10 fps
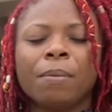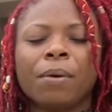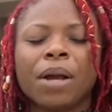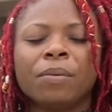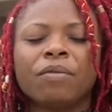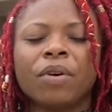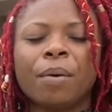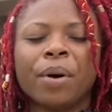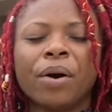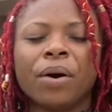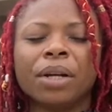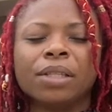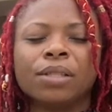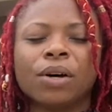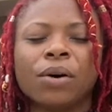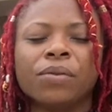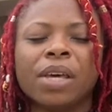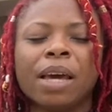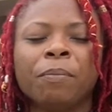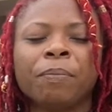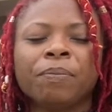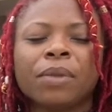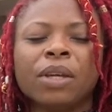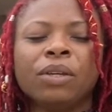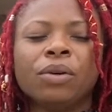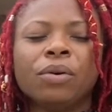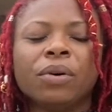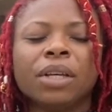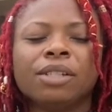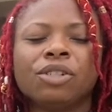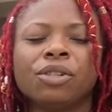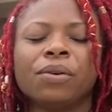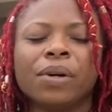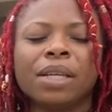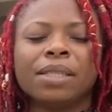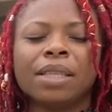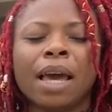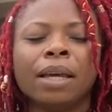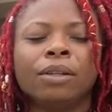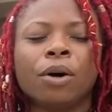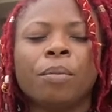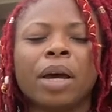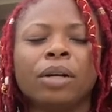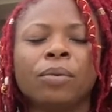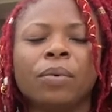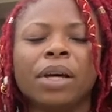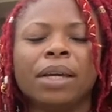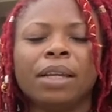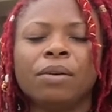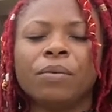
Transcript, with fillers: pray with all my heart and soul that you will ensure us that no matter what anyone